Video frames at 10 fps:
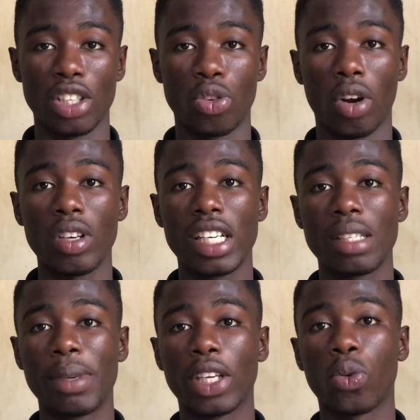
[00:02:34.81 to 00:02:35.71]
you are not just
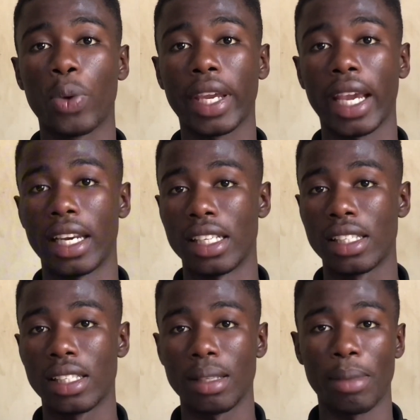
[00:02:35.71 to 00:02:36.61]
making quick edits,